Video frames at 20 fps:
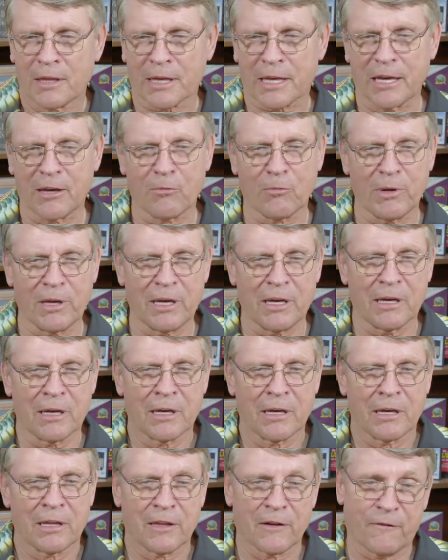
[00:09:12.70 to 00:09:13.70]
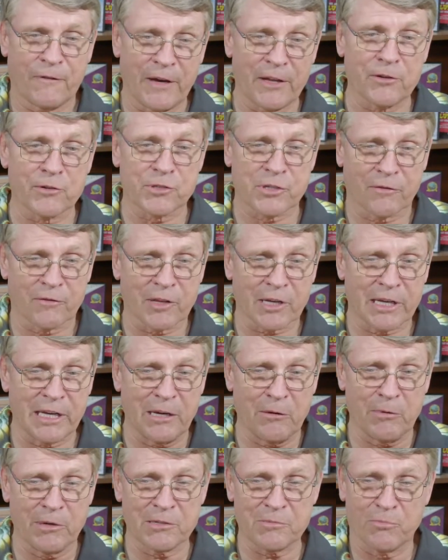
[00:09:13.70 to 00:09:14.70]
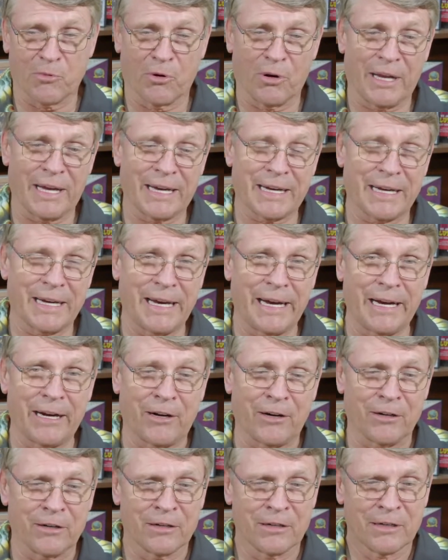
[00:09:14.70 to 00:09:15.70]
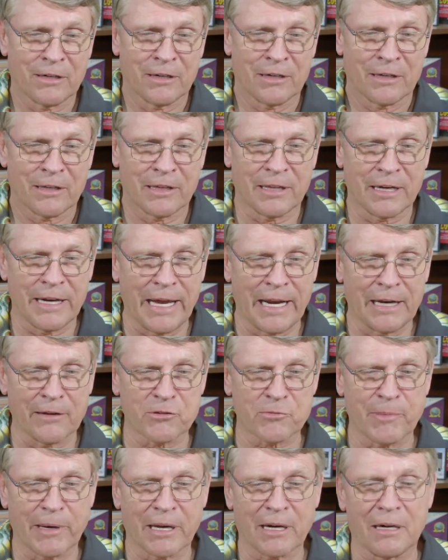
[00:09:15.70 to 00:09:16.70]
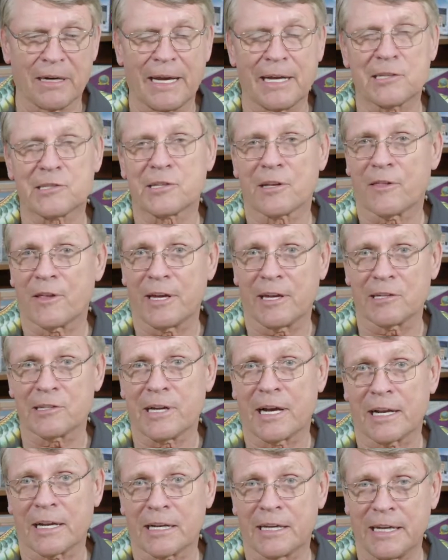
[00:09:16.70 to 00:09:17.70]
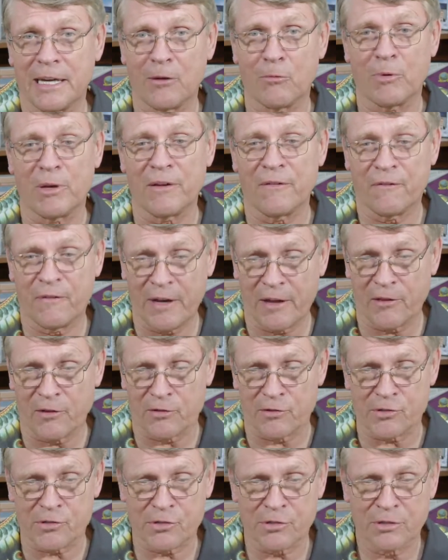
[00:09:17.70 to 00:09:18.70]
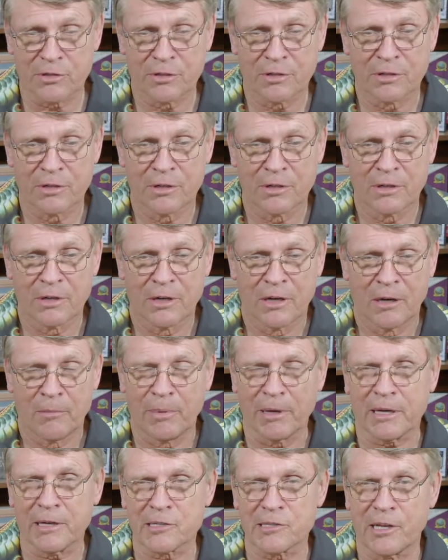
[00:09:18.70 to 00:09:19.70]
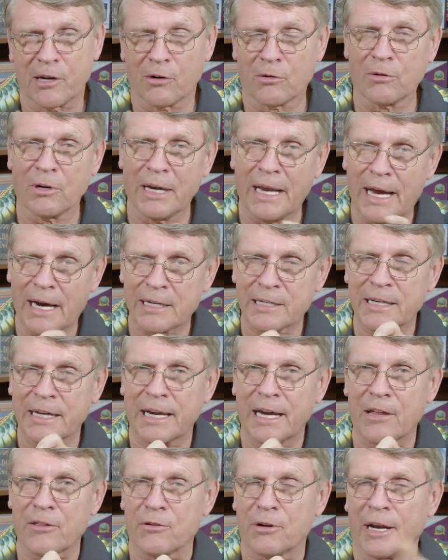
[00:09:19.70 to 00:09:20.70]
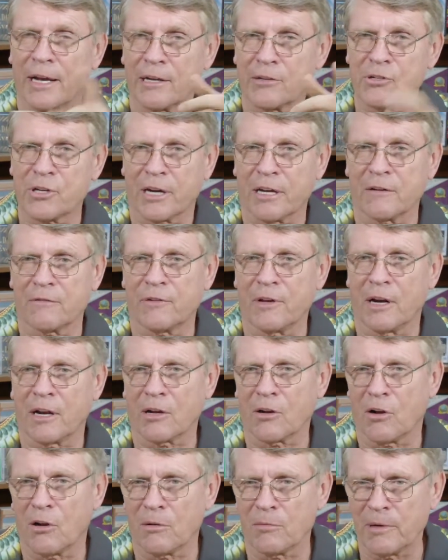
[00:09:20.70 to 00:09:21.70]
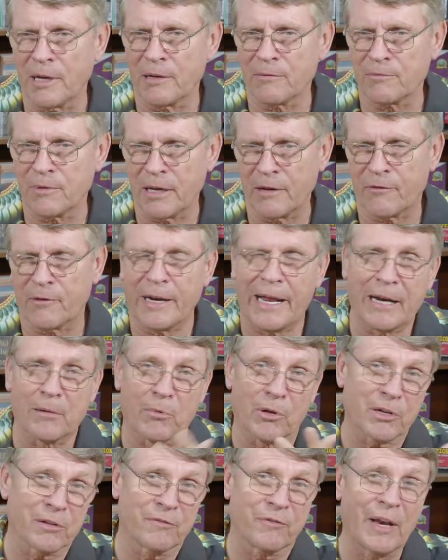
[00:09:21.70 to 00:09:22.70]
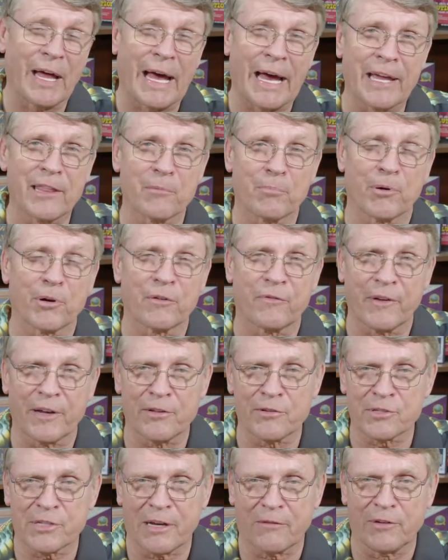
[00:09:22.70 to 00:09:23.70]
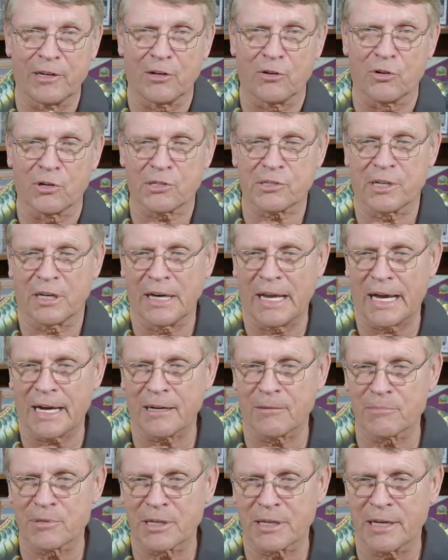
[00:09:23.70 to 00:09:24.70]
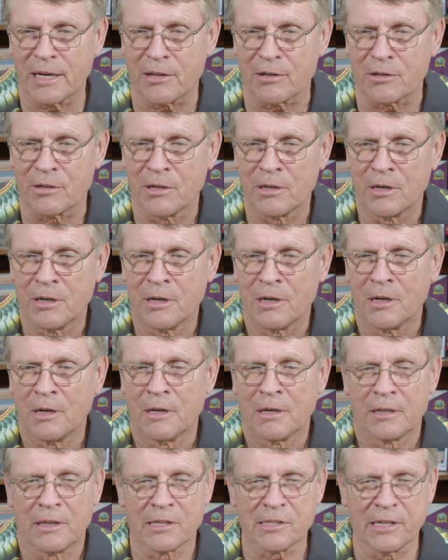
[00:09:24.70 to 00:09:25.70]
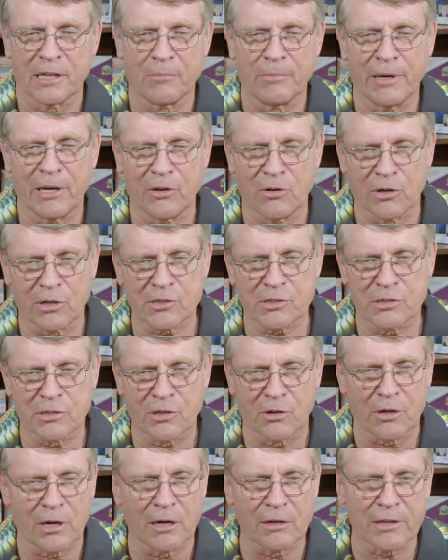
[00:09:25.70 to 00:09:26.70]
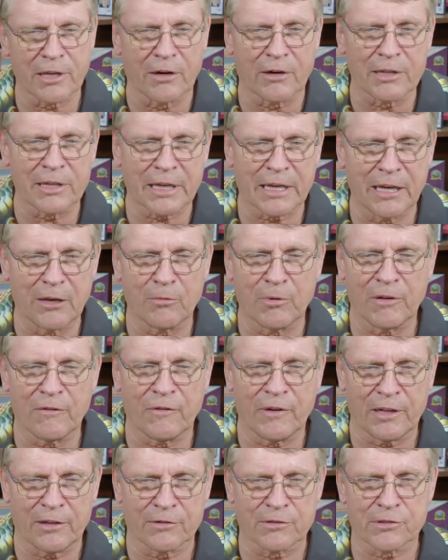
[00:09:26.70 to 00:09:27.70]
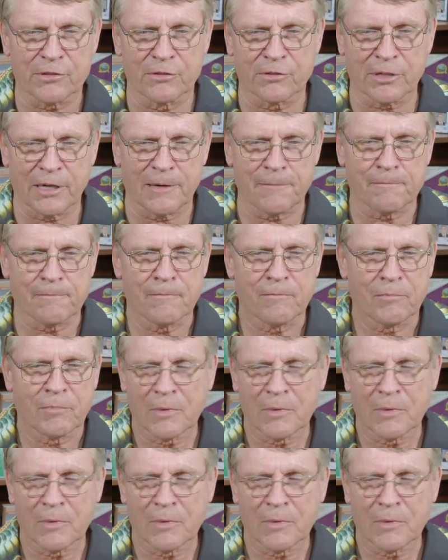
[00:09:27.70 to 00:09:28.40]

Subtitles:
The feathers of the kiwi is more like a hair. The natives make lots of things out of kiwi feathers because they don't lock together like if an animal can fly, the bird feathers have little hooks to lock them together. There's little bitty hooks that aren't there on the kiwi feathers. Okay.